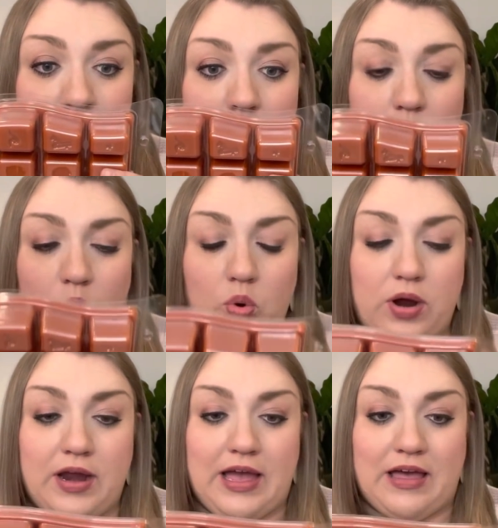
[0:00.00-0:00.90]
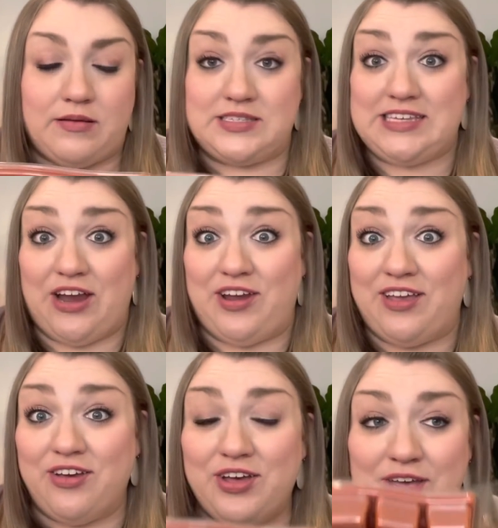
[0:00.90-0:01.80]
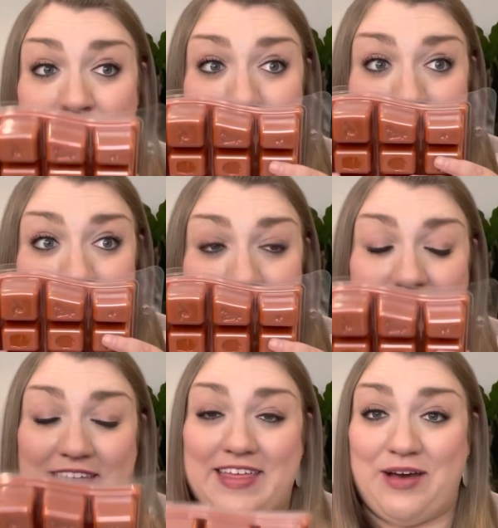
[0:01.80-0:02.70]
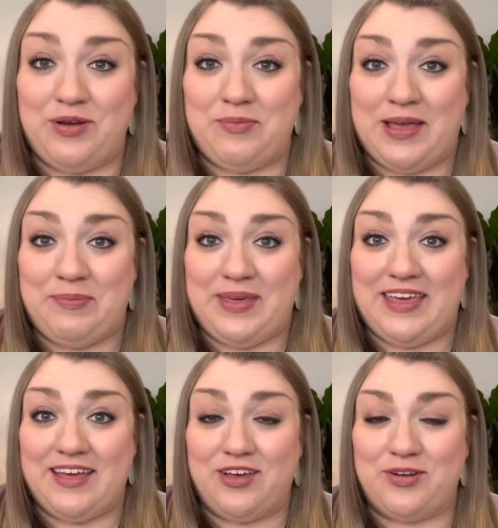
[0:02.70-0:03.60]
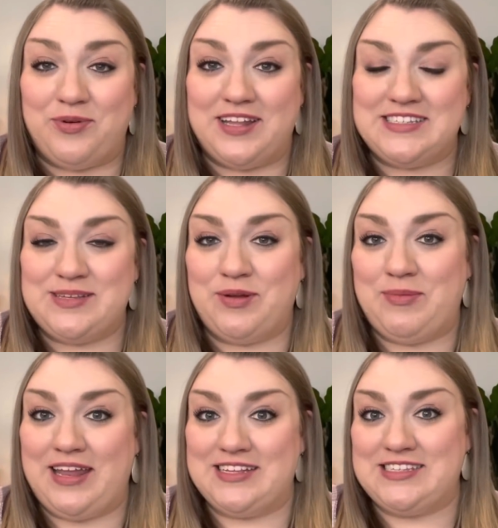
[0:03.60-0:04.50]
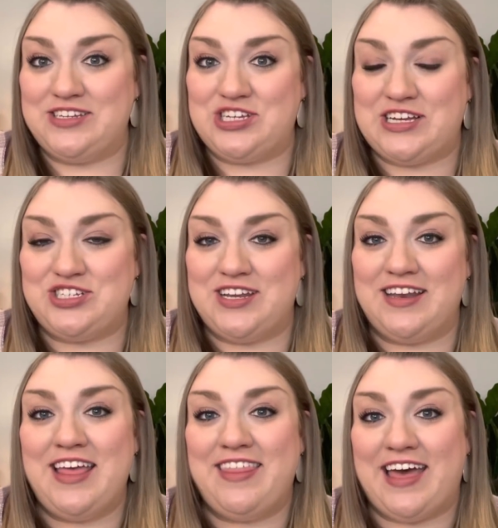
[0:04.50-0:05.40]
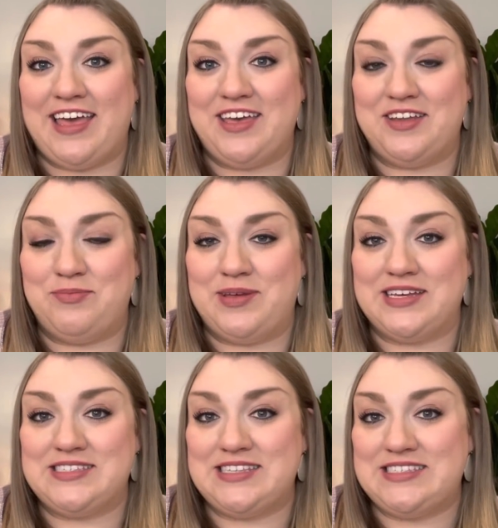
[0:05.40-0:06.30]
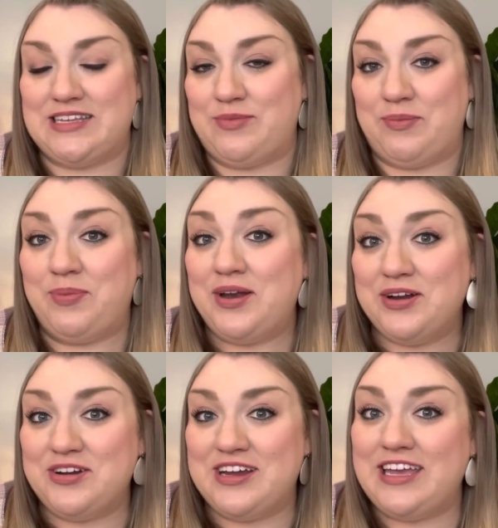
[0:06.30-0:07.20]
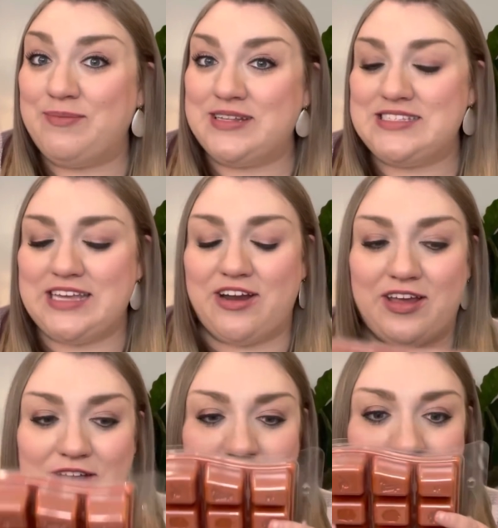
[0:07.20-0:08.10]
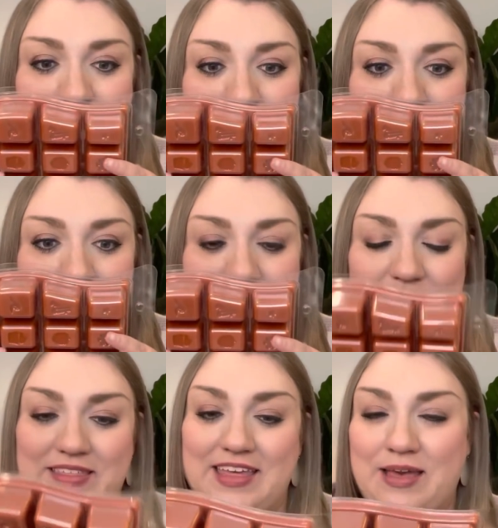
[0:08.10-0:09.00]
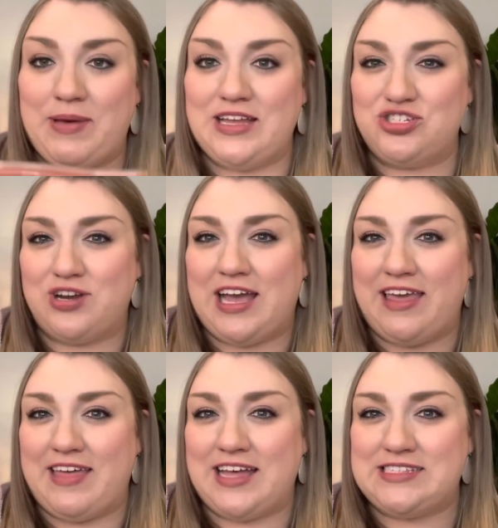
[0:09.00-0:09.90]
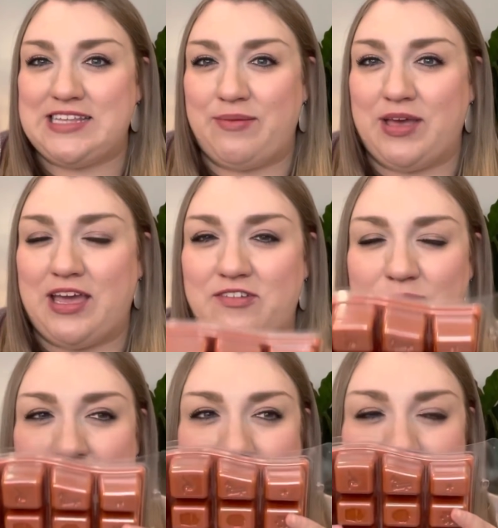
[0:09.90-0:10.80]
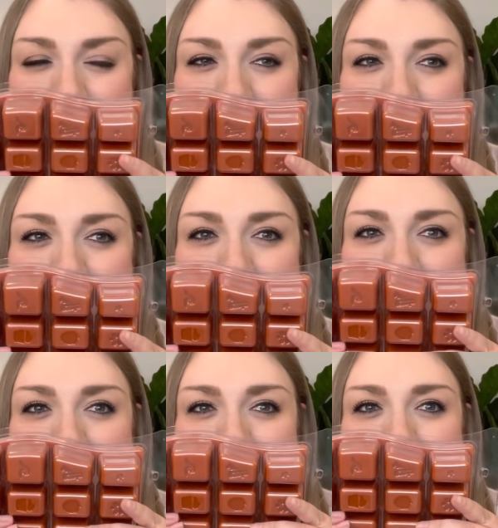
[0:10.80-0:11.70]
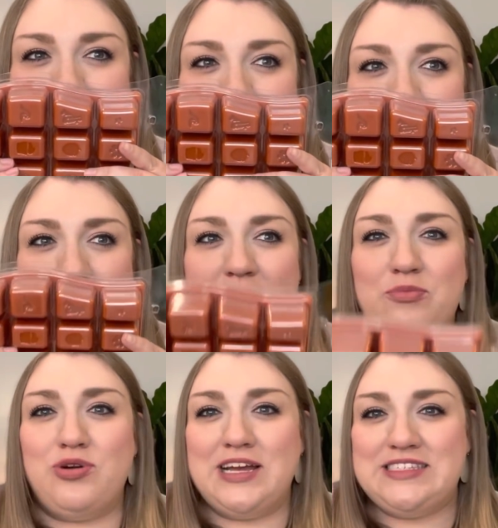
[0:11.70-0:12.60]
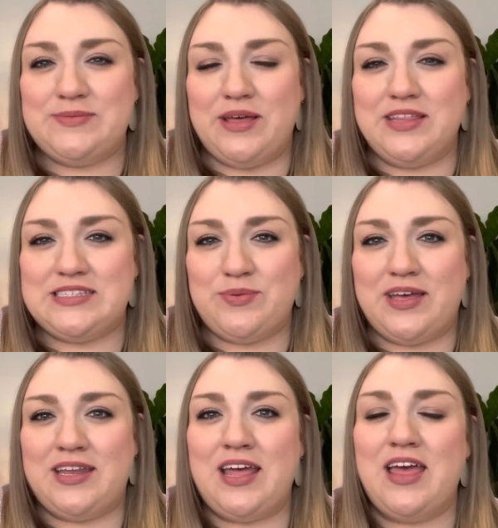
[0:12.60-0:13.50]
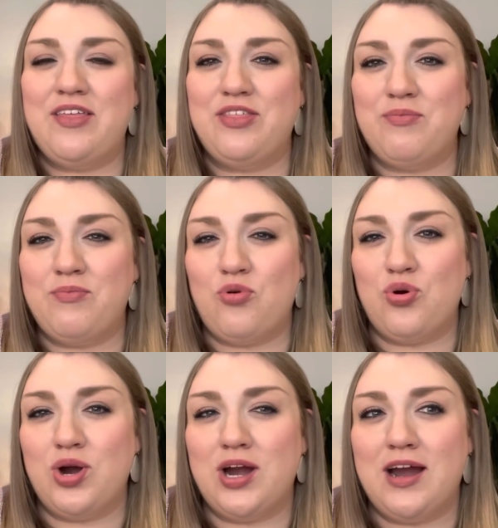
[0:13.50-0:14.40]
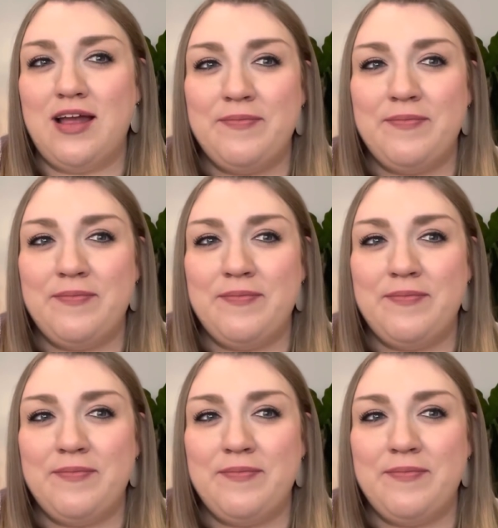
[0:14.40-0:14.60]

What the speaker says: or Scary Good. I think that one might be a good one. Someone made a suggestion that I could mix cinnamon buttercream and Scary Good. So I think I might try that same kind of mix. But the more I smell this one, the more